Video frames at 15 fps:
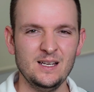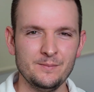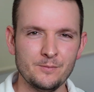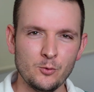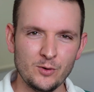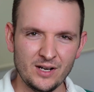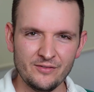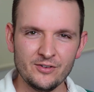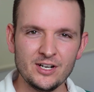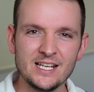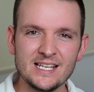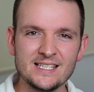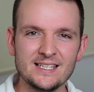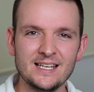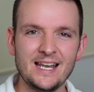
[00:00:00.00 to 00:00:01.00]
But whatever it
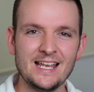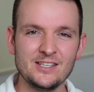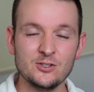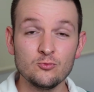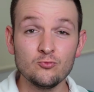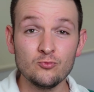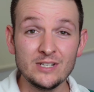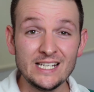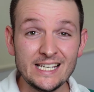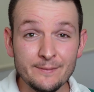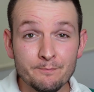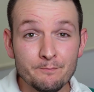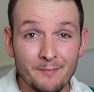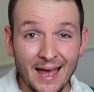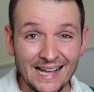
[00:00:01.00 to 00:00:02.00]
is, it has to really
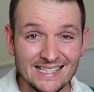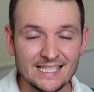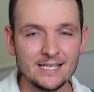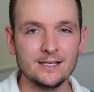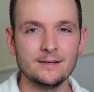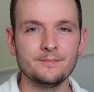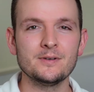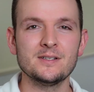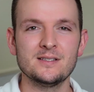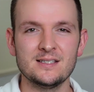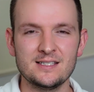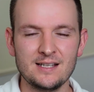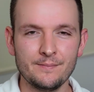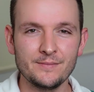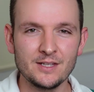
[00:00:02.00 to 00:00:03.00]
matter because it's
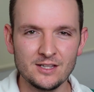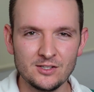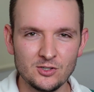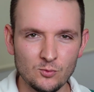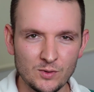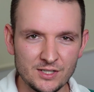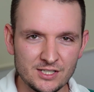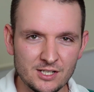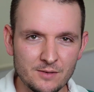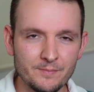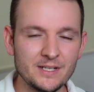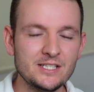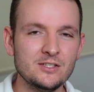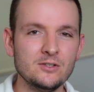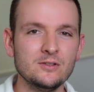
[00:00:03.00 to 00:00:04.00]
something that you want to
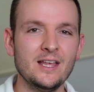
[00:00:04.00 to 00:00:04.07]
commit to.